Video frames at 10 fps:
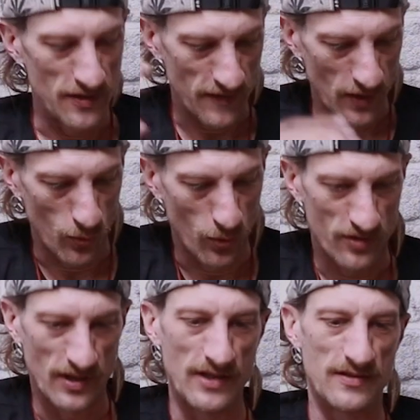in effect
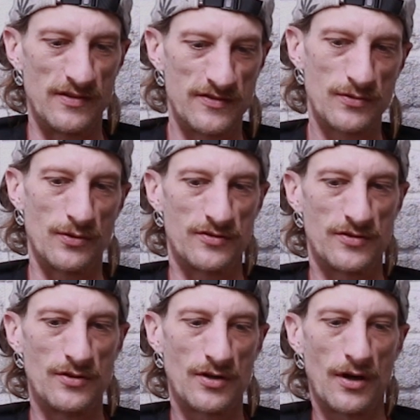water that into the soil.
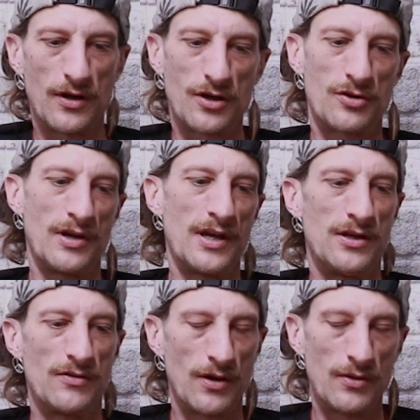So you're kind of
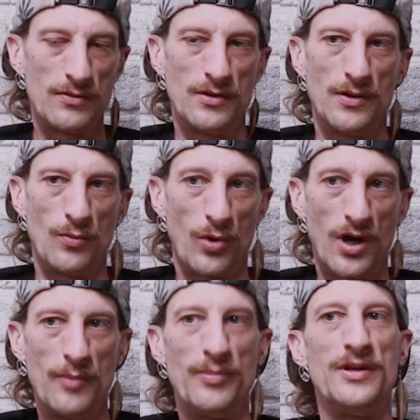creating your own
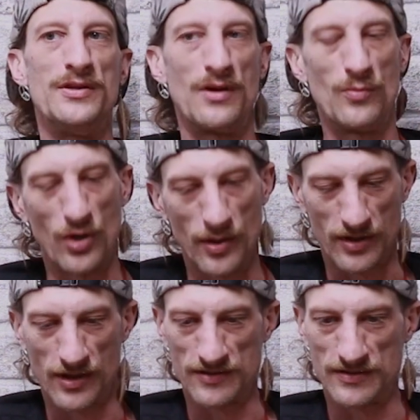worm being your own worm
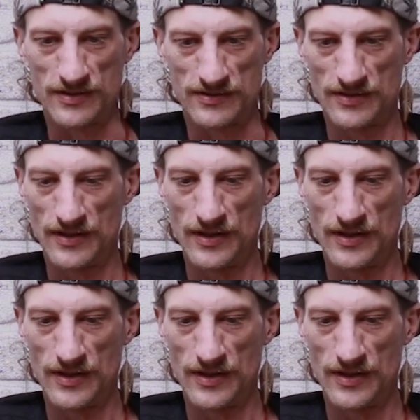castings.